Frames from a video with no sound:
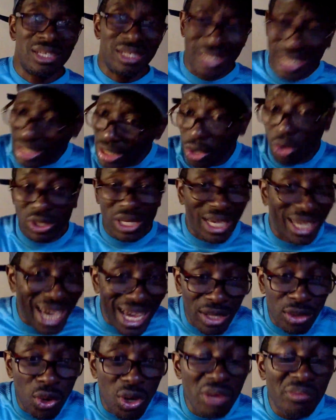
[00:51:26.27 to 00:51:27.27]
They
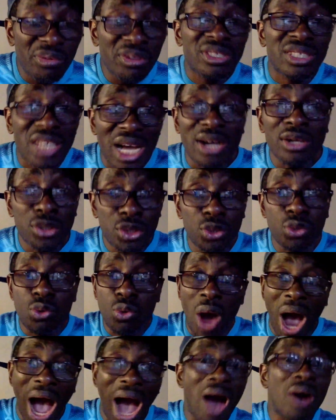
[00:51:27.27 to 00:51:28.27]
cannot even tell
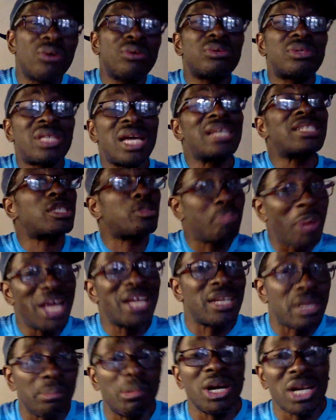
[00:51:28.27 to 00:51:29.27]
you how they
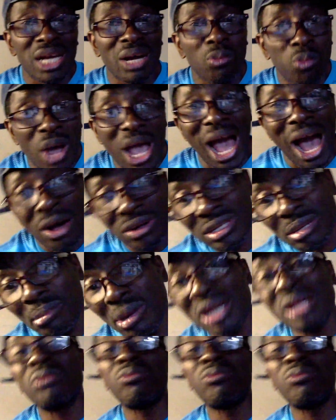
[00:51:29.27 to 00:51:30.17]
spend the money, how the money